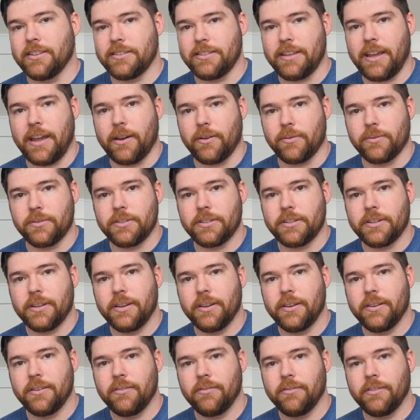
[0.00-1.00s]
sound,
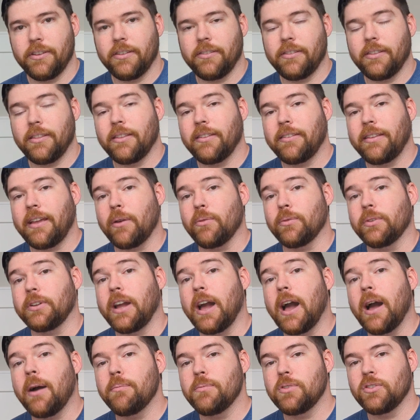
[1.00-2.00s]
just that the sound
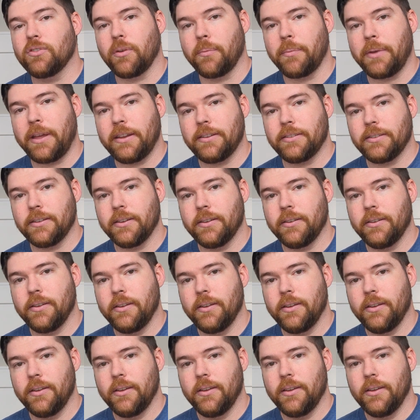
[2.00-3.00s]
comes from it.
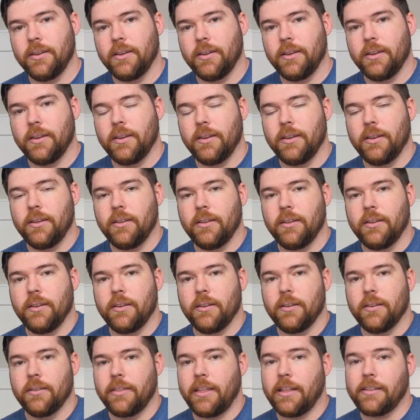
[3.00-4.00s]

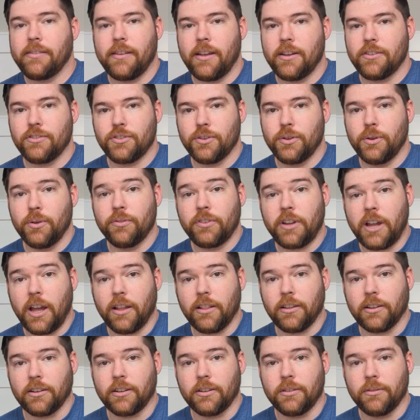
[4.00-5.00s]
That's not true of
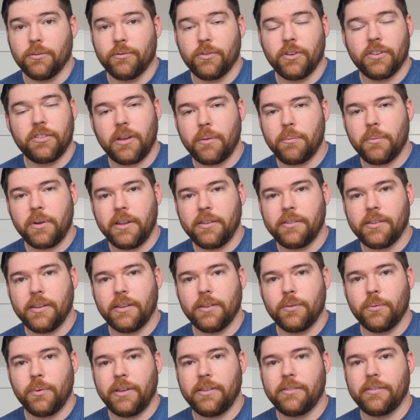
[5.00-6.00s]
color. For some
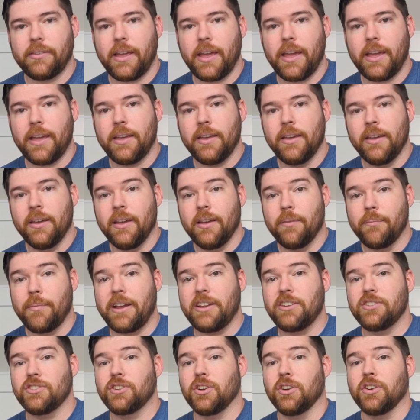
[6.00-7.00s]
reason, we say, my
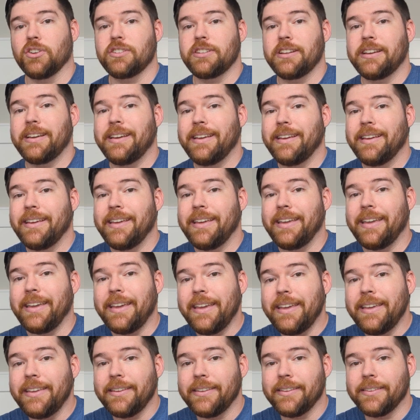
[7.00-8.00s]
shirt
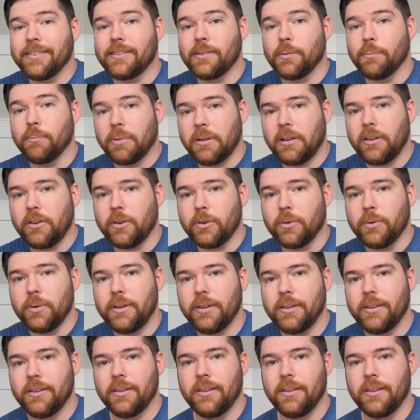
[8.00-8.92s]
is blue.